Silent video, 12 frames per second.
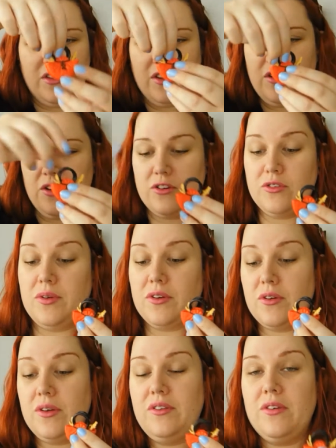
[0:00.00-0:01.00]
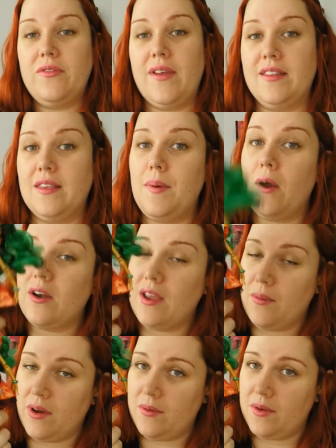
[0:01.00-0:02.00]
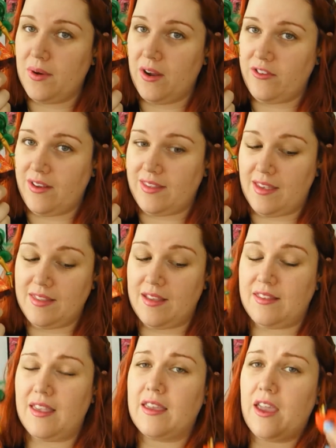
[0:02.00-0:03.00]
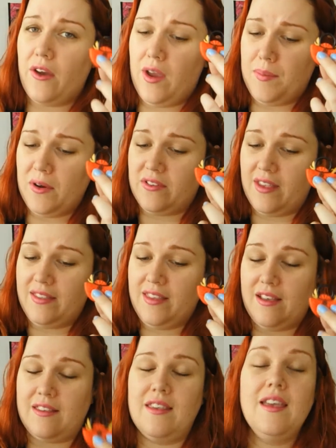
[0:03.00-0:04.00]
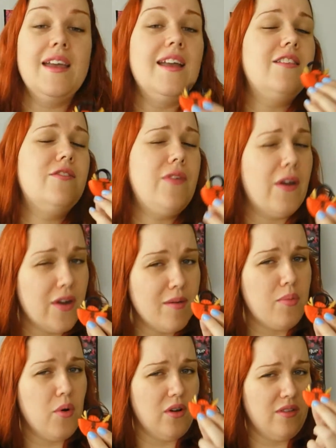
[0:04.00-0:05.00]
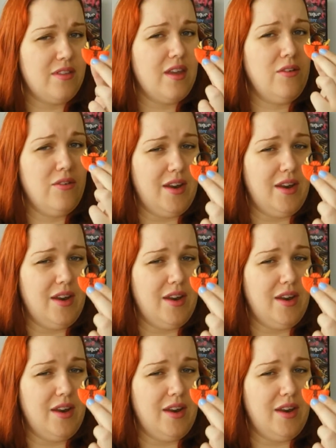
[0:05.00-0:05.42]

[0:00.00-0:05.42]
You know, because when you're going to a fancy party where you would wear a dress like this and carry a purse like this, it's very important that you